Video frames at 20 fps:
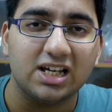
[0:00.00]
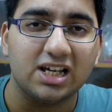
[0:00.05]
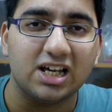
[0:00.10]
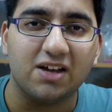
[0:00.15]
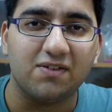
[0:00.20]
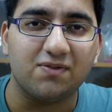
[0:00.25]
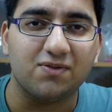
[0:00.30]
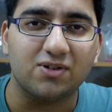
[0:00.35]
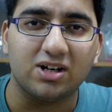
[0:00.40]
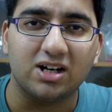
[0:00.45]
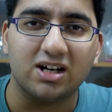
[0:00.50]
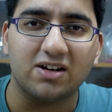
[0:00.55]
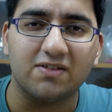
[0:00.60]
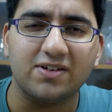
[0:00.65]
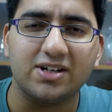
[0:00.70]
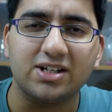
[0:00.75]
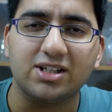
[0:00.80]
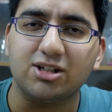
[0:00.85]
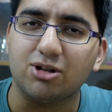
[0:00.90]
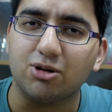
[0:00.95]
if you
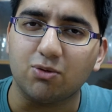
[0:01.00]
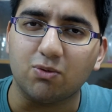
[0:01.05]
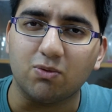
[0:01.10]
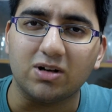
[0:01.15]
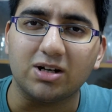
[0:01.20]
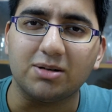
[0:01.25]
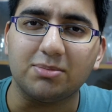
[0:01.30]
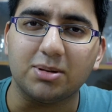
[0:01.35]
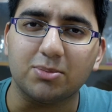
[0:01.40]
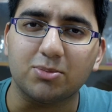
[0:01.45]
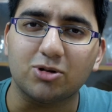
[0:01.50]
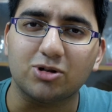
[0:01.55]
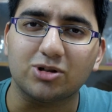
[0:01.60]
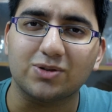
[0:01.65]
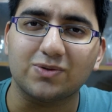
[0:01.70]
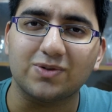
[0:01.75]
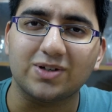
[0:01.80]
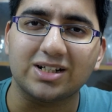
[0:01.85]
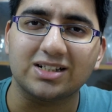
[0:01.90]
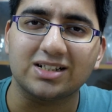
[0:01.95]
love it you will be
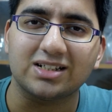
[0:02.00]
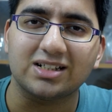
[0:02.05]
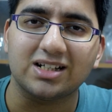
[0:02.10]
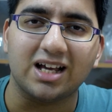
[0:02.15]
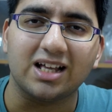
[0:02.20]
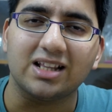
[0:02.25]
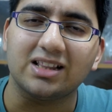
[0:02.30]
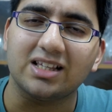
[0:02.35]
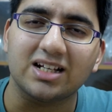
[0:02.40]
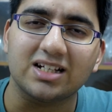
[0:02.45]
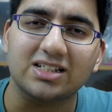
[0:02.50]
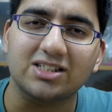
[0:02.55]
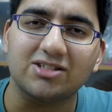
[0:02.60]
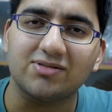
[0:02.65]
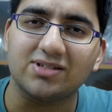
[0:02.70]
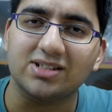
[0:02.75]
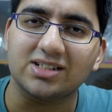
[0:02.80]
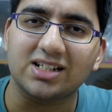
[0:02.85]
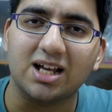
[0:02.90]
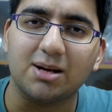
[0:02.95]
motivated and that's
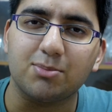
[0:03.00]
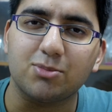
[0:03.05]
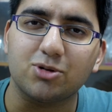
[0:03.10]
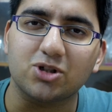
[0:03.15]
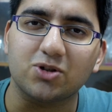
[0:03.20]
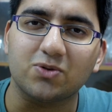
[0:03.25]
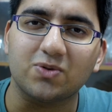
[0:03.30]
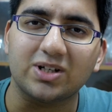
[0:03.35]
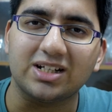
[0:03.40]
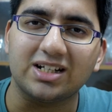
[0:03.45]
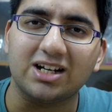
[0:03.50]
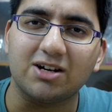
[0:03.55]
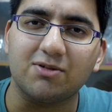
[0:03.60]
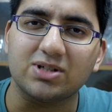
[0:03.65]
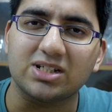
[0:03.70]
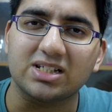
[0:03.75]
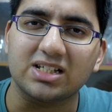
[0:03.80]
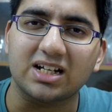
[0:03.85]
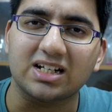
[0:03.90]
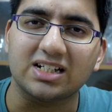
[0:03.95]
the reason i'm motivated
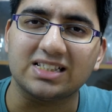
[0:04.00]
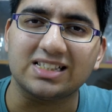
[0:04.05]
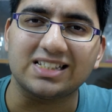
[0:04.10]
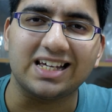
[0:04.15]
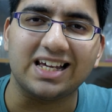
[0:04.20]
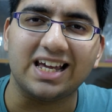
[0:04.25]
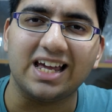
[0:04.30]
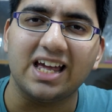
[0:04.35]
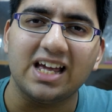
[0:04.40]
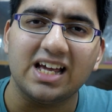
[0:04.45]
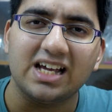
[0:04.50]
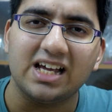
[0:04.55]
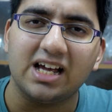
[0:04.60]
every single day